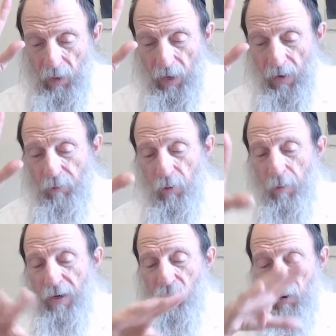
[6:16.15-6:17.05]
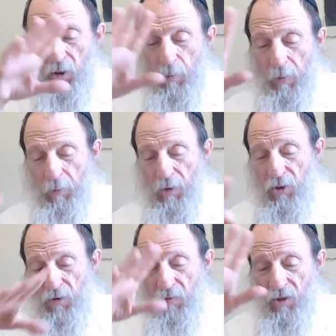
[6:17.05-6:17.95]
After he makes all these
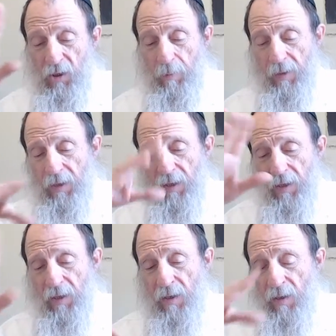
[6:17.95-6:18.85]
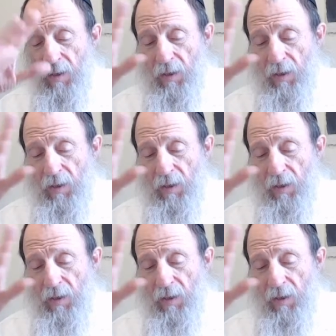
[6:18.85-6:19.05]
preparations of sleeping and eating,